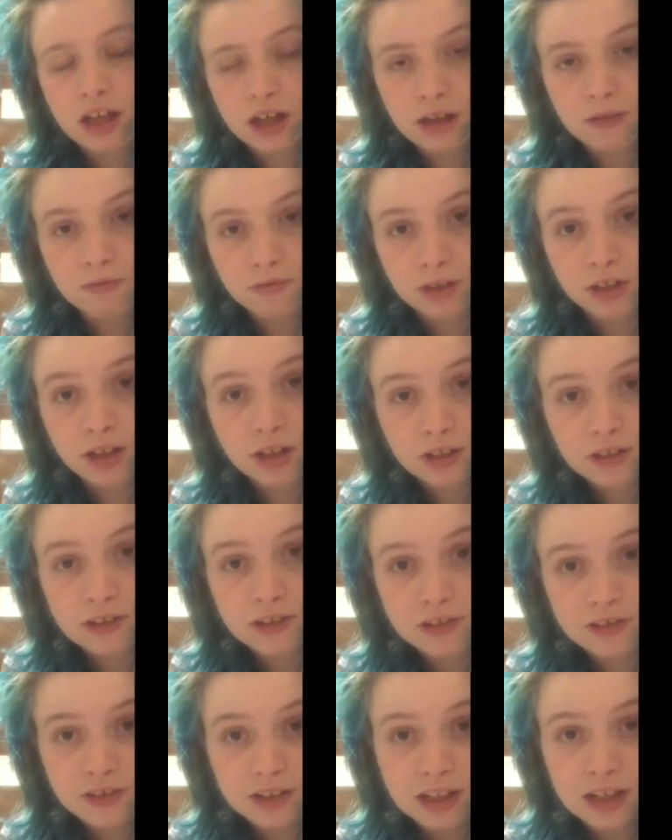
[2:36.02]
I'm gonna go
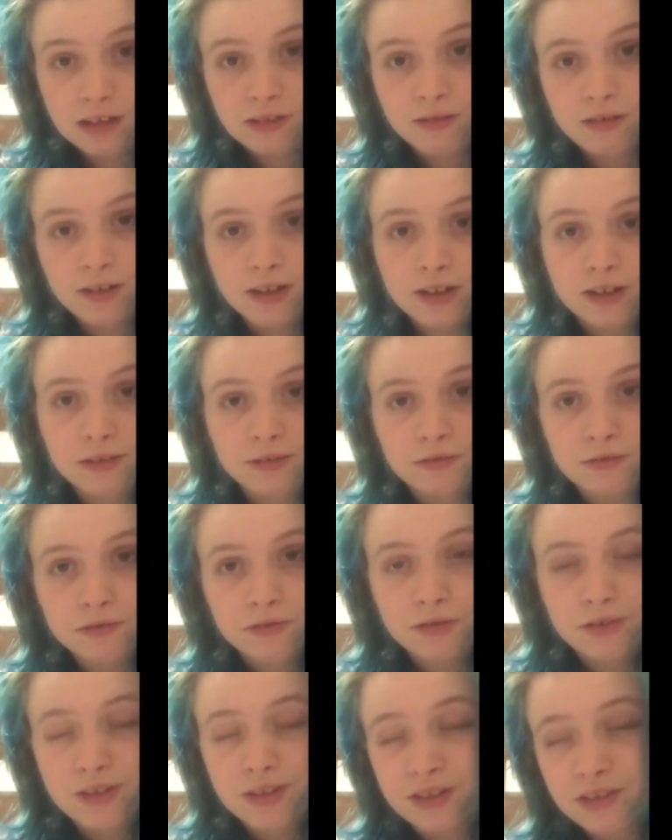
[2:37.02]
to sleep.
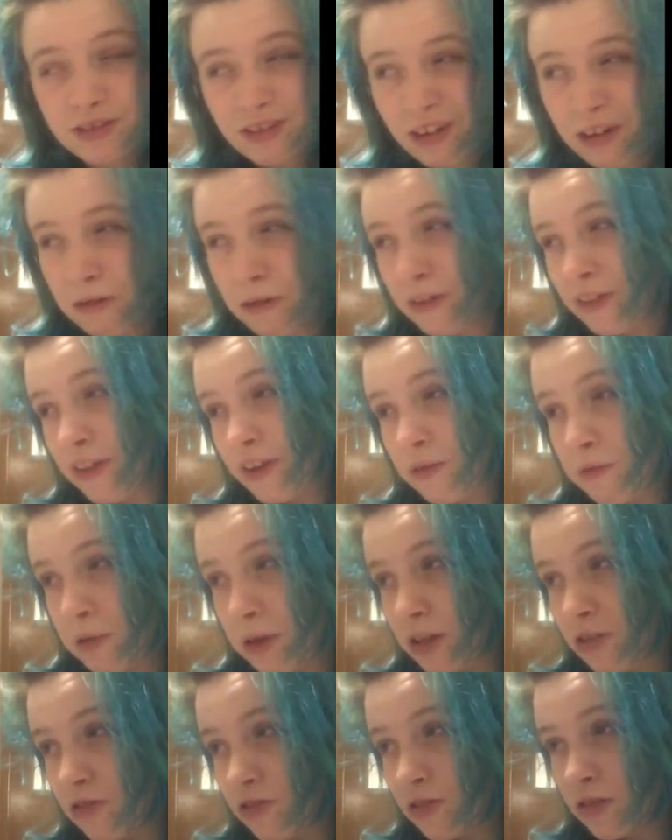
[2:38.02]
Oh, sorry about that
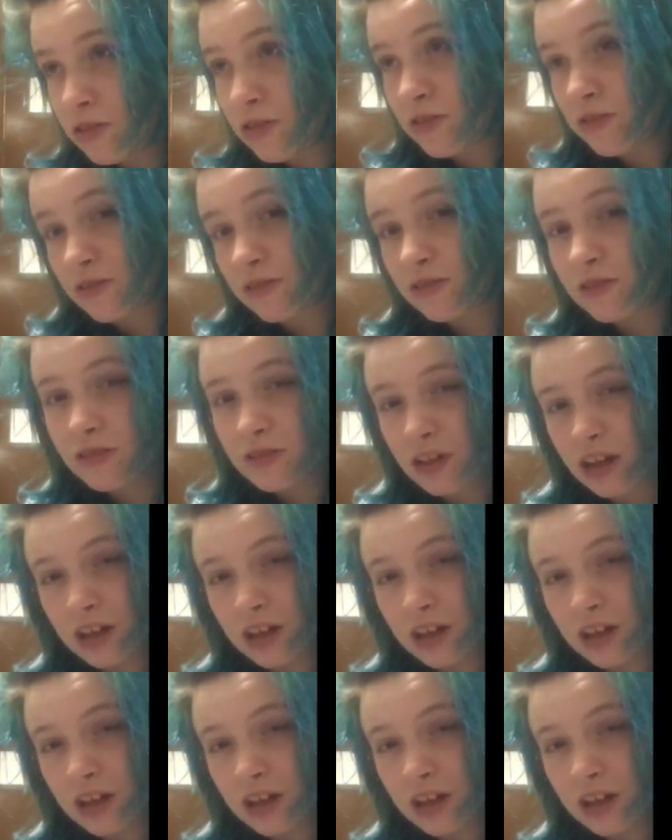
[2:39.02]
I mentioned.